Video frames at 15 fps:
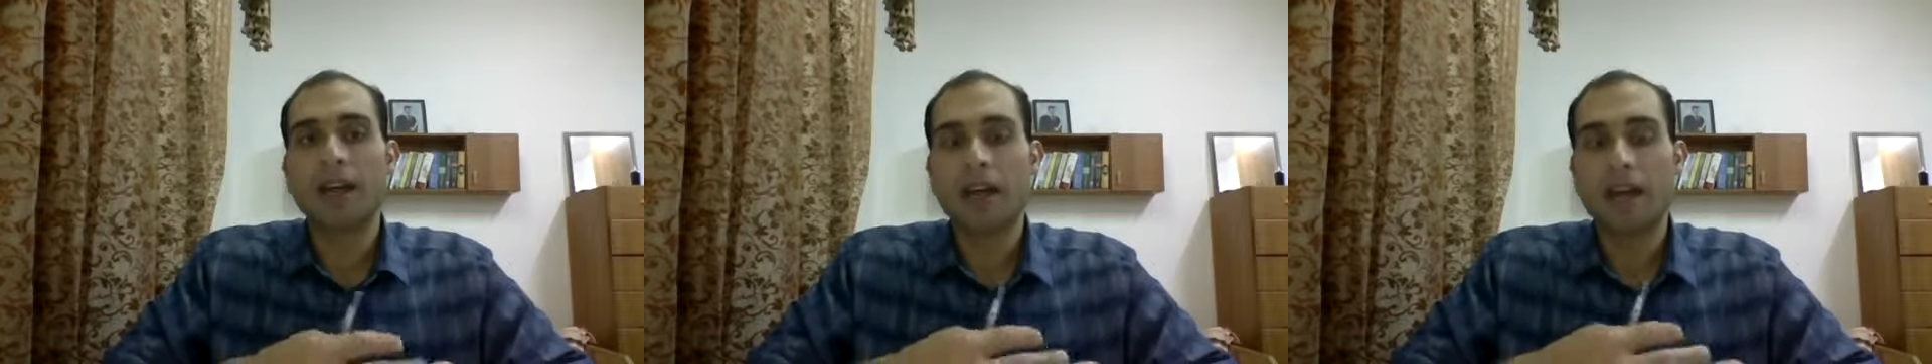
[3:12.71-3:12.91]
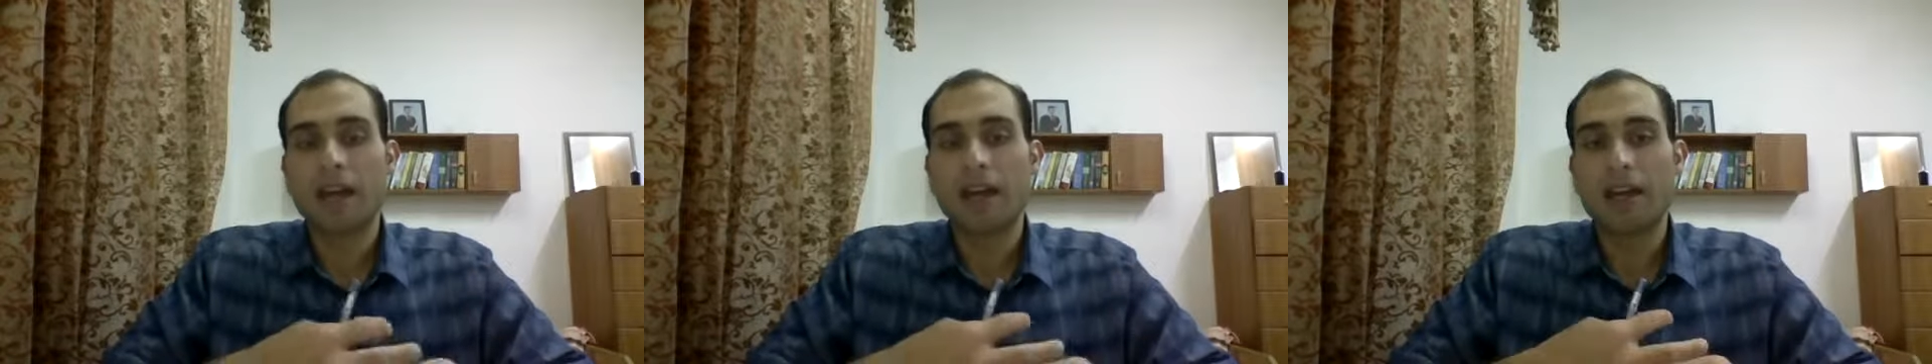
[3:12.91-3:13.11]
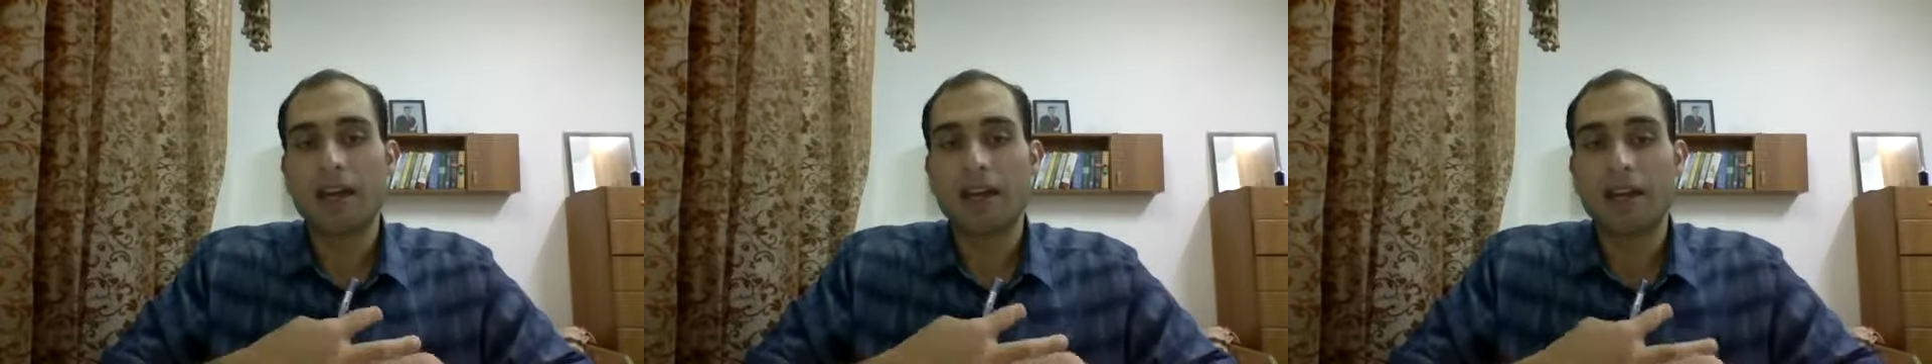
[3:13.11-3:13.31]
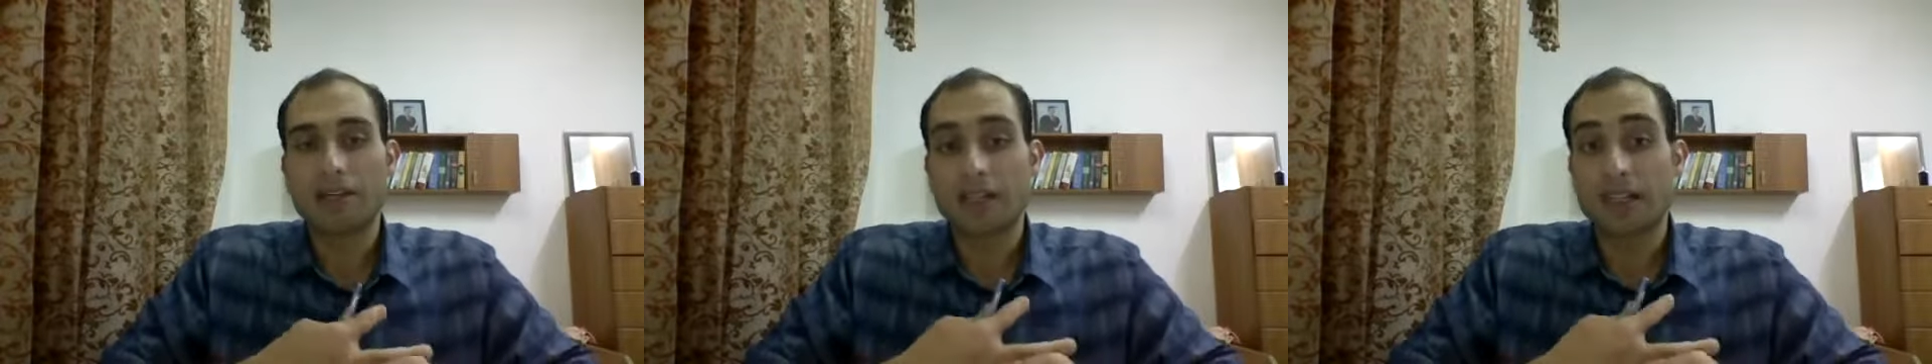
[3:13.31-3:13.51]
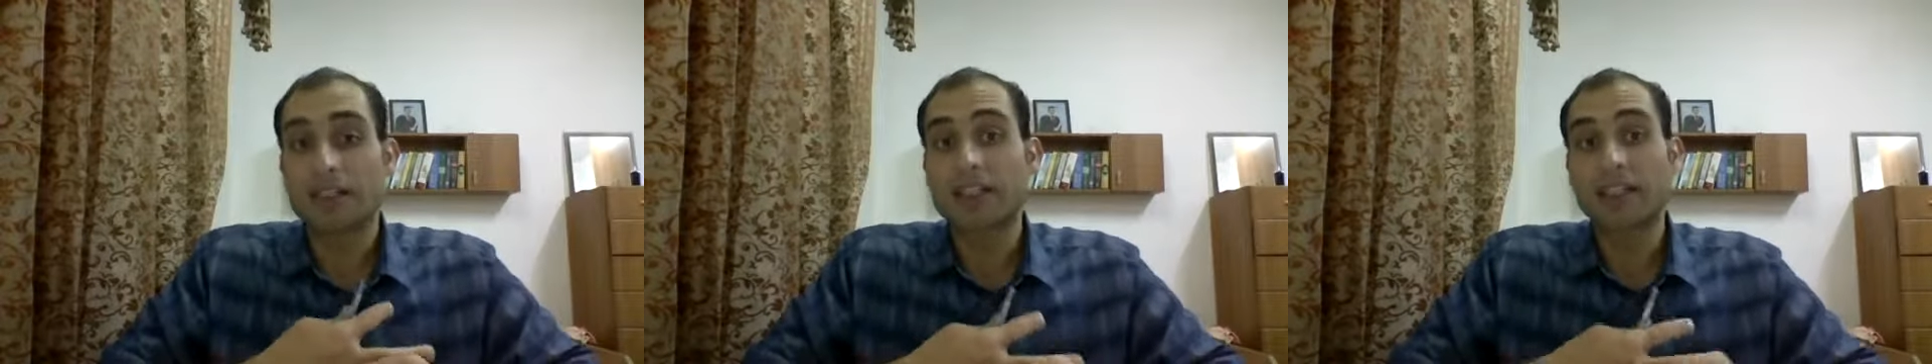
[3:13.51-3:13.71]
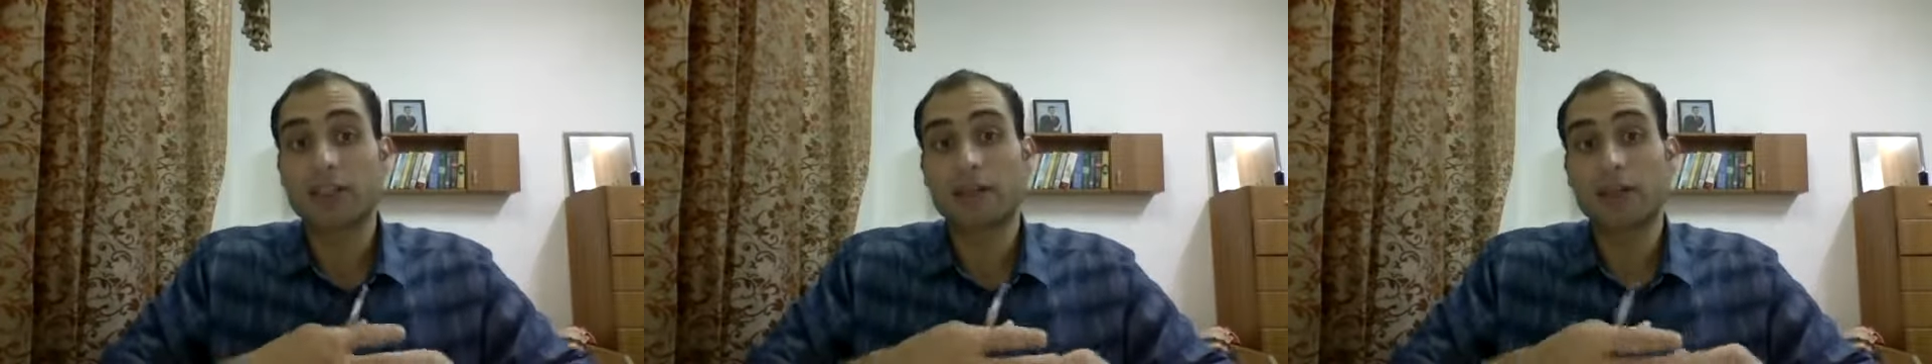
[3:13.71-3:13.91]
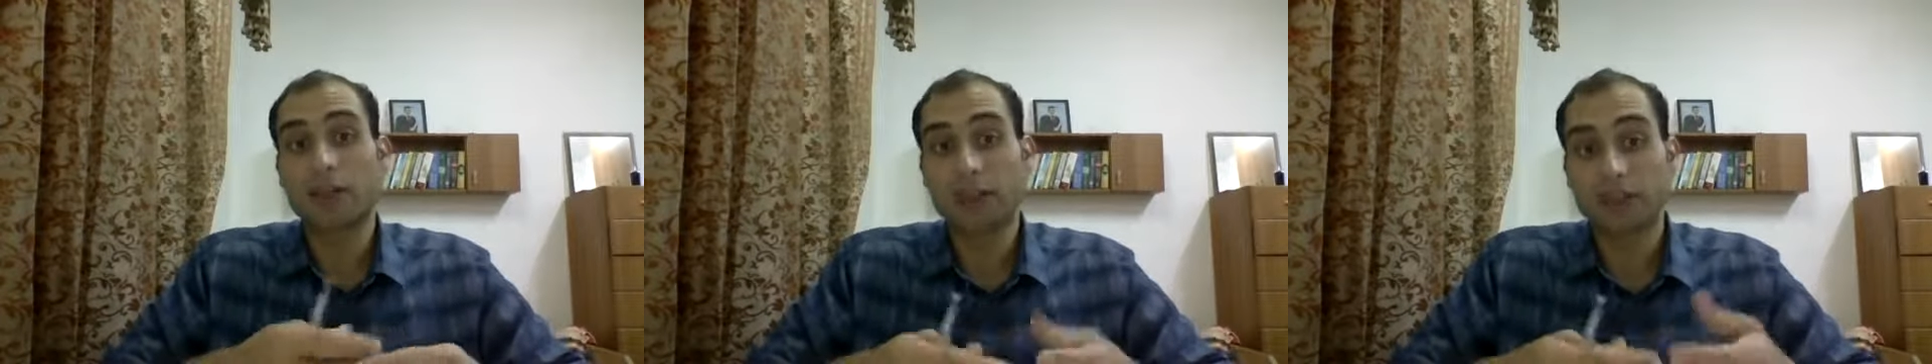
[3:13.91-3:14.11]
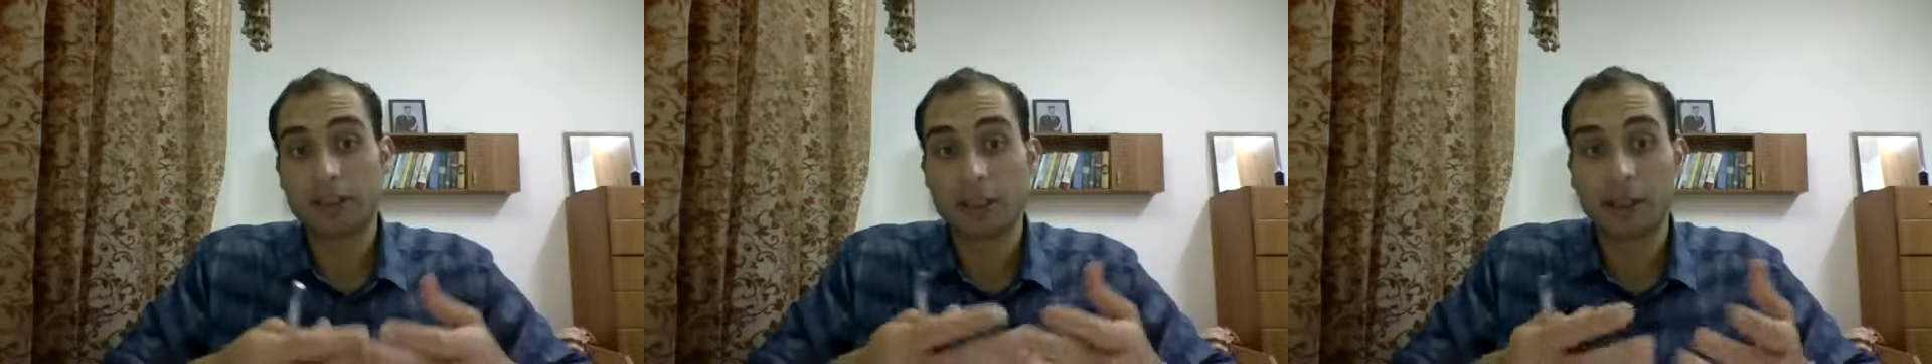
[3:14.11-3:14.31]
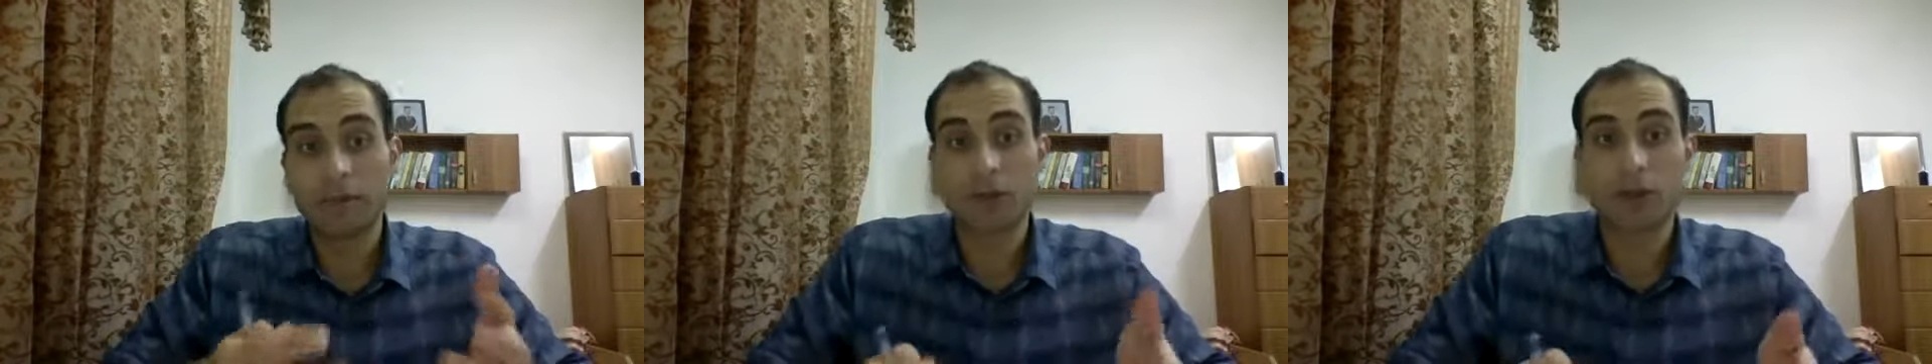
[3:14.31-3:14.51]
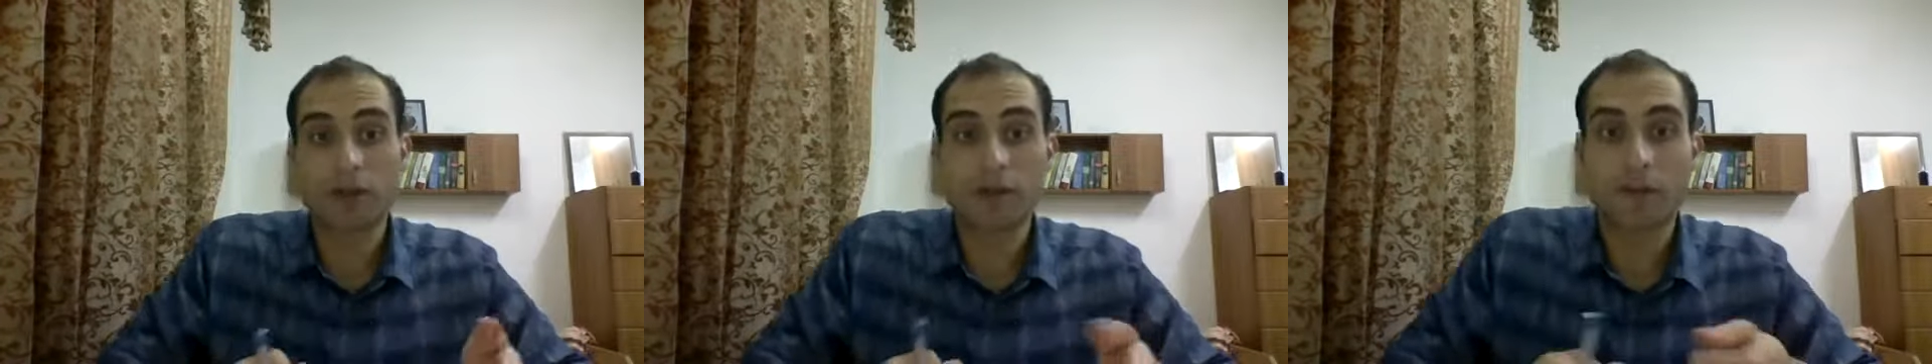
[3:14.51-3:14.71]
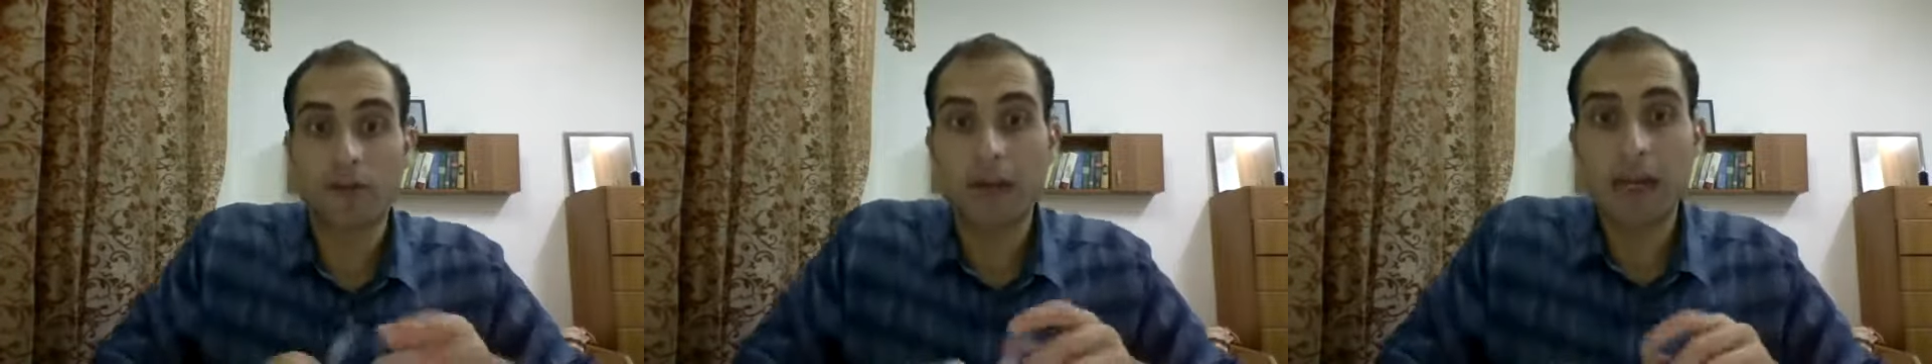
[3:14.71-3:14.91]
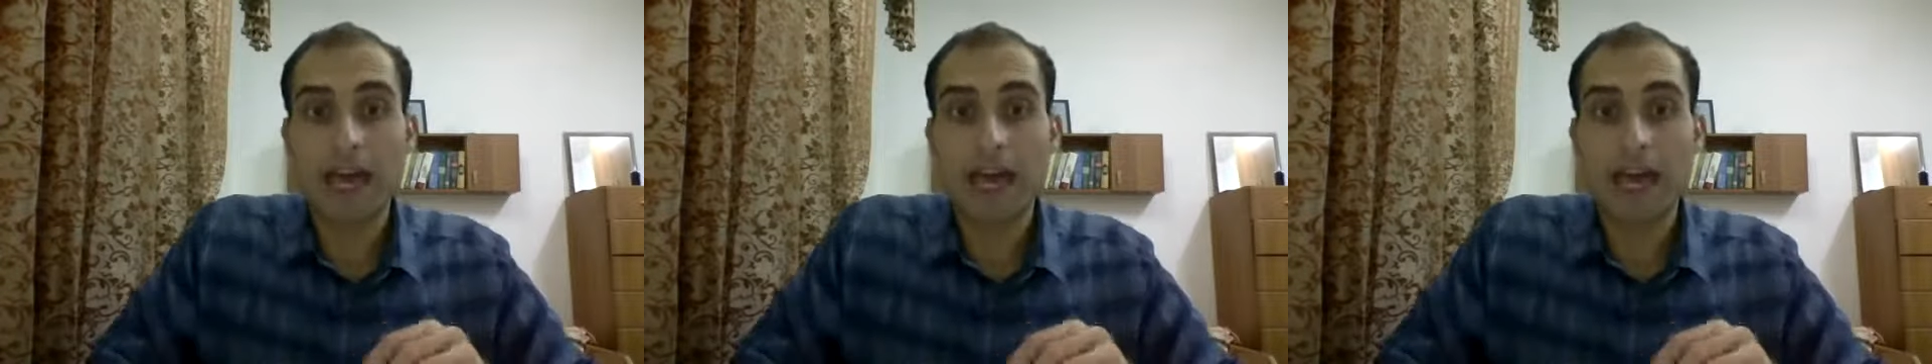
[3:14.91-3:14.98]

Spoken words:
successful in terms of